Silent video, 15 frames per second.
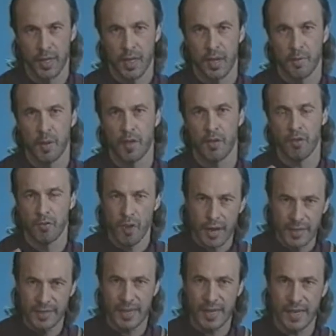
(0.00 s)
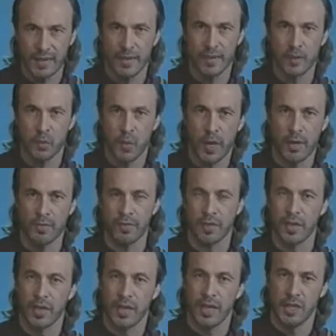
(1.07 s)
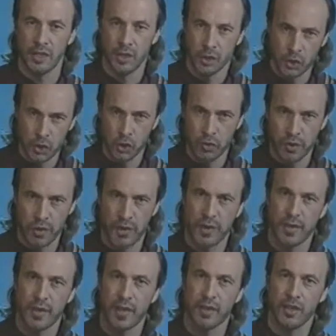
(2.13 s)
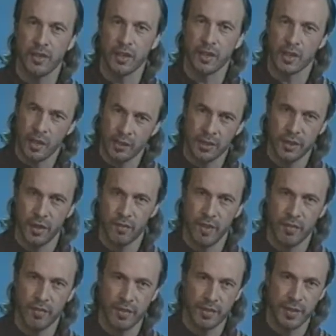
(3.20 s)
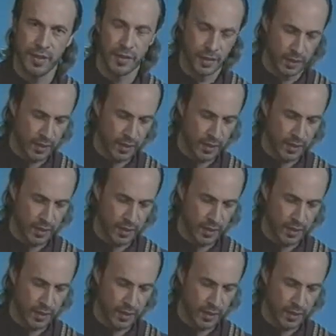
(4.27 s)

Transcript: But the right hand is a way of ensuring that you're cutting off everything.